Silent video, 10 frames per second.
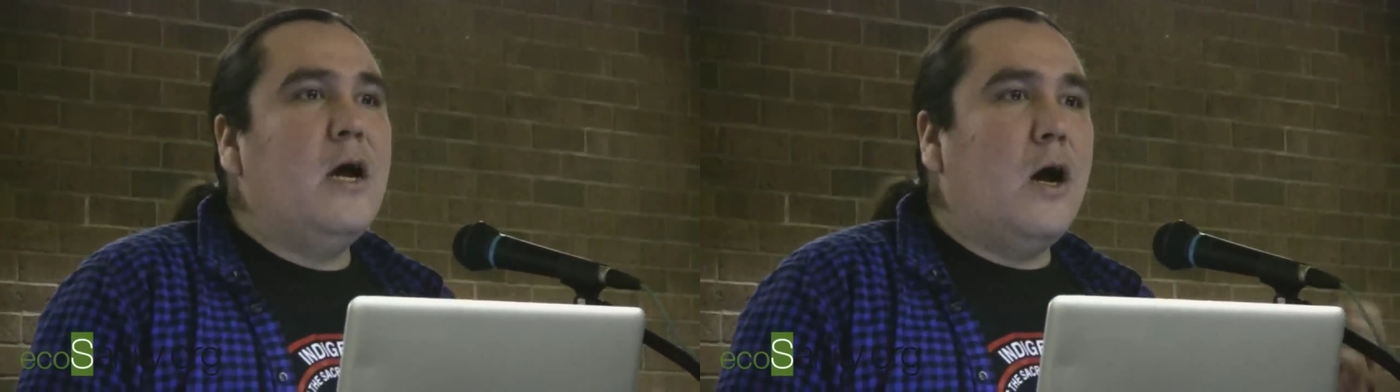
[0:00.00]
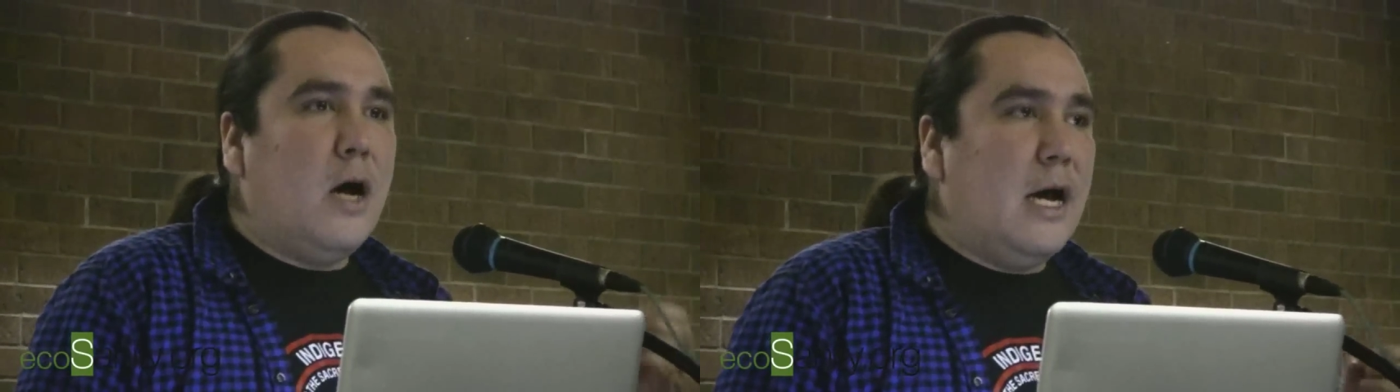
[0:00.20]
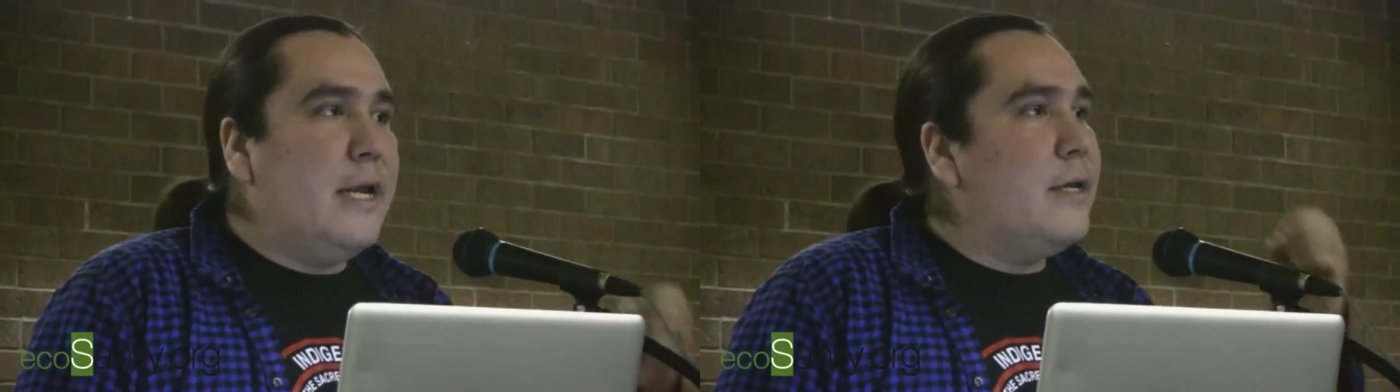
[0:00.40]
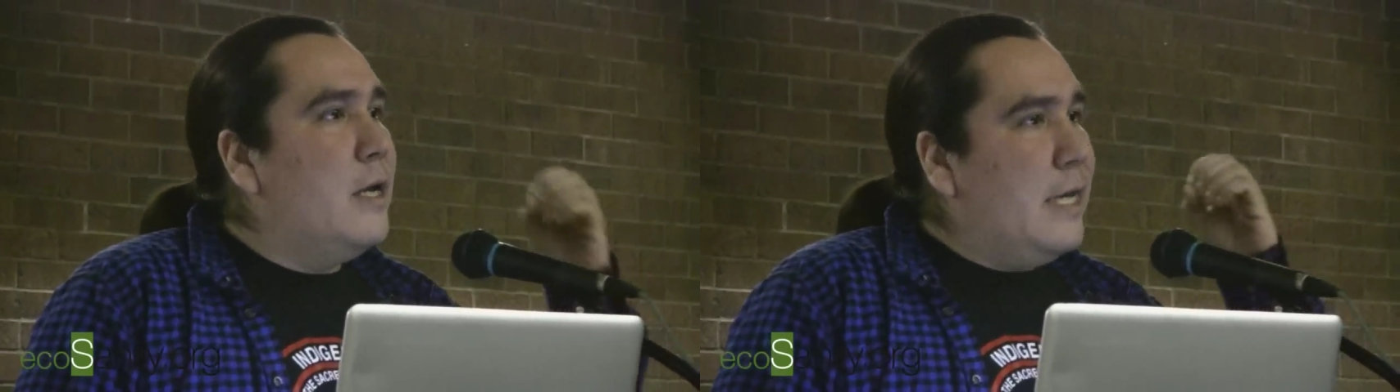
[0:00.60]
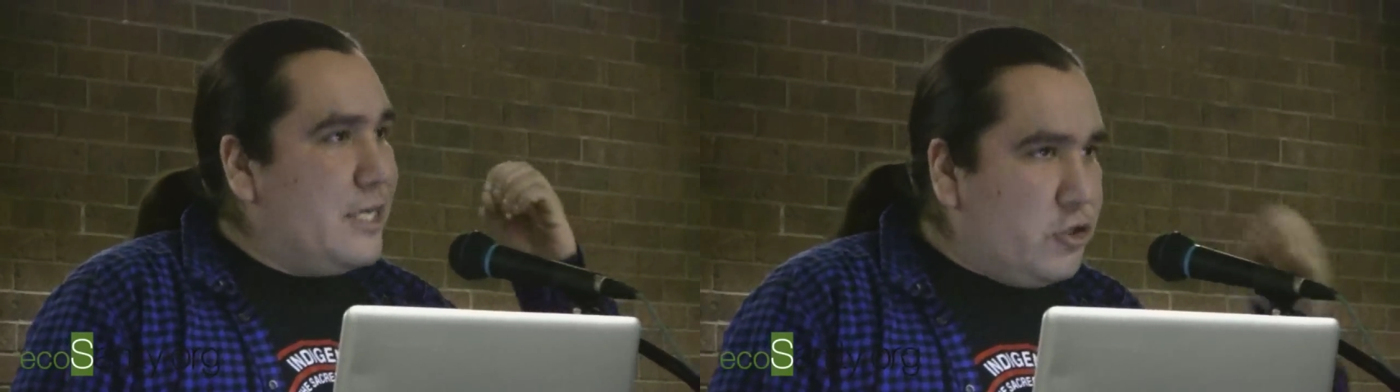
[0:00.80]
on
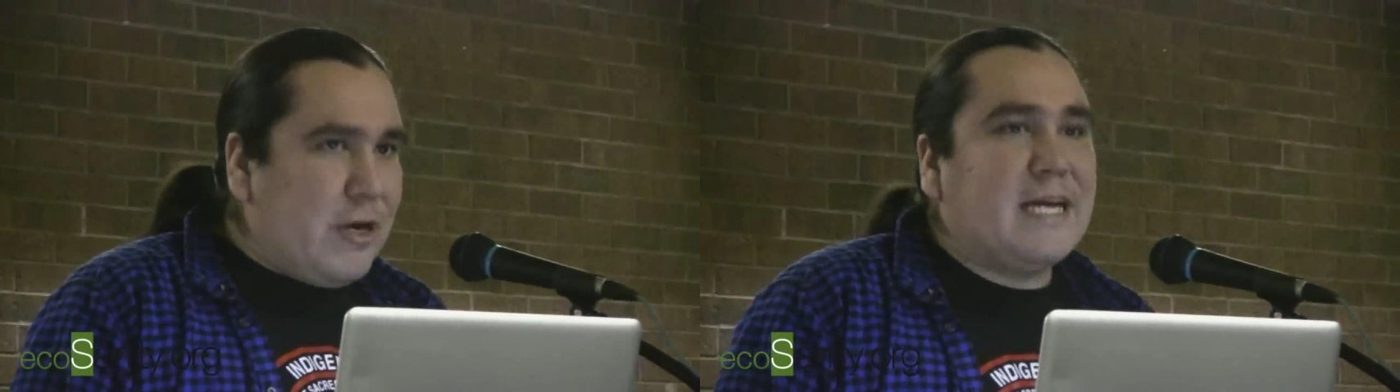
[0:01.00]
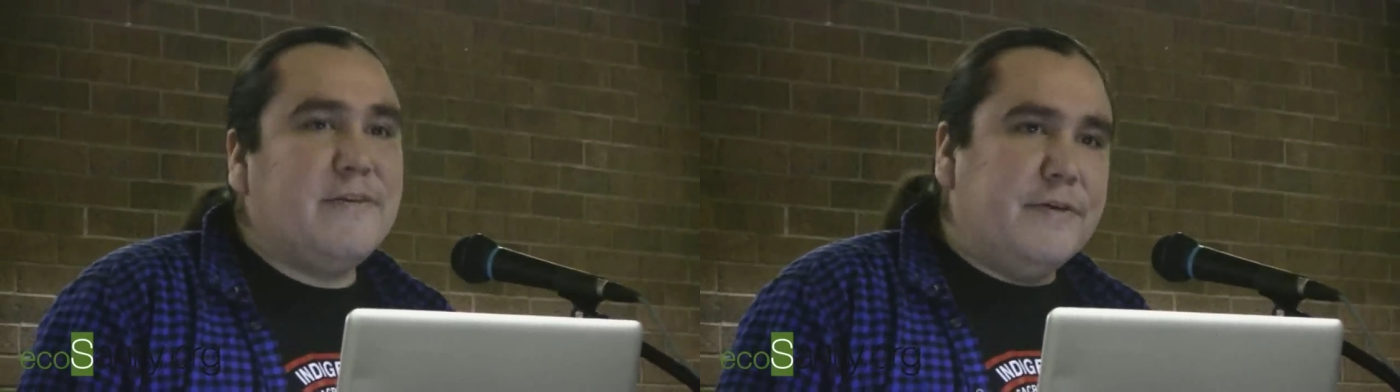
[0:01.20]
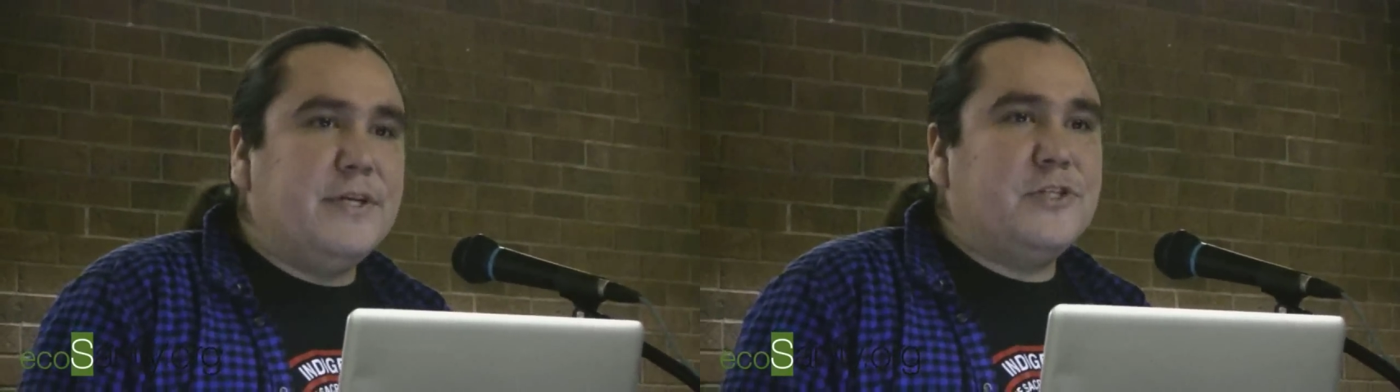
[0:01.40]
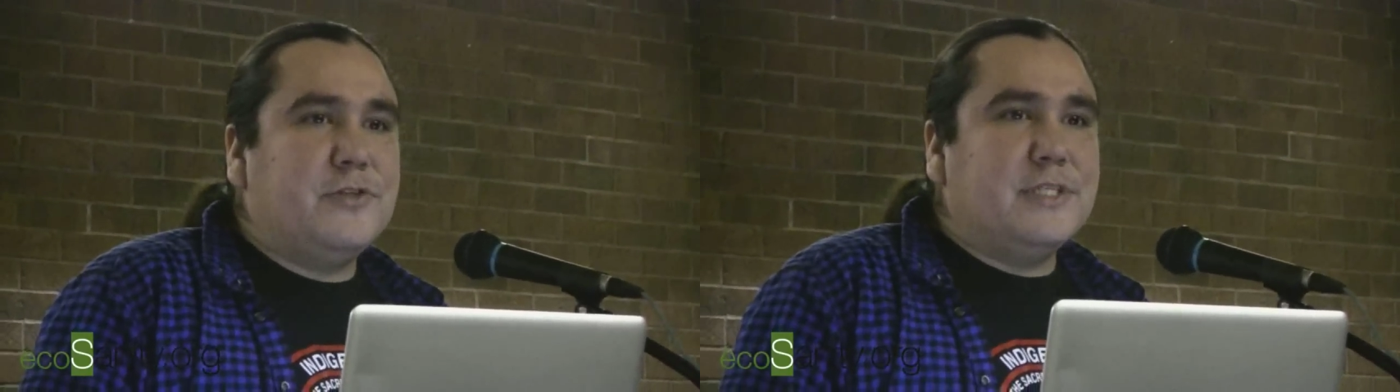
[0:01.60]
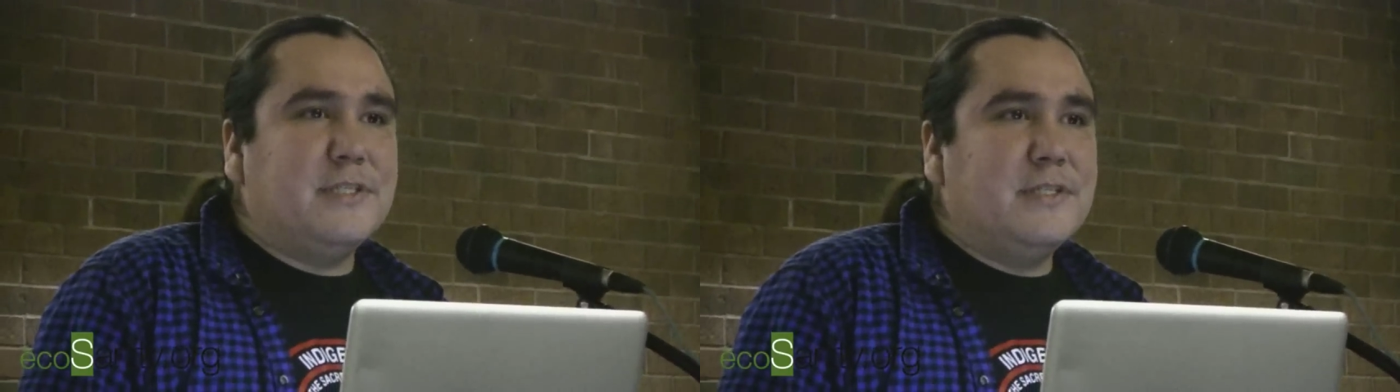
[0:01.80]
extractive
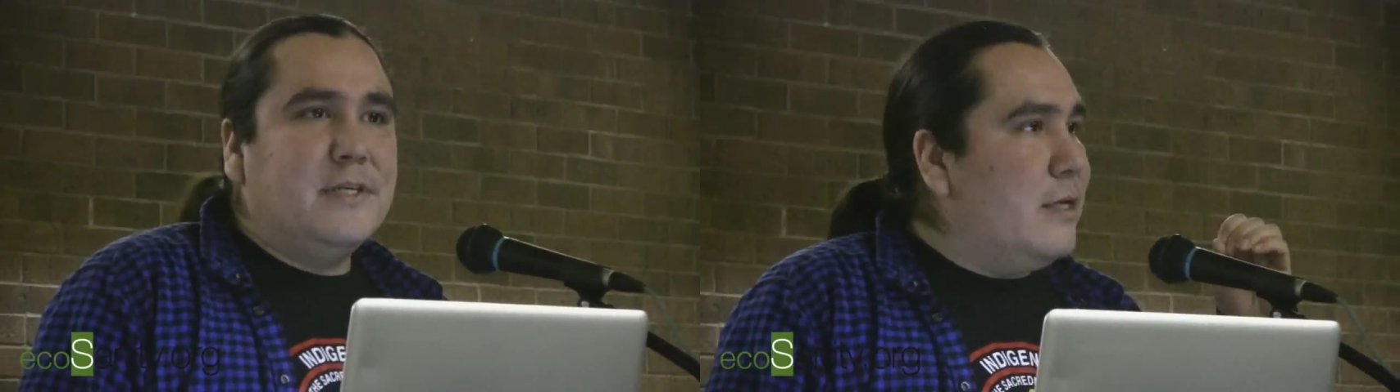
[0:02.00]
industries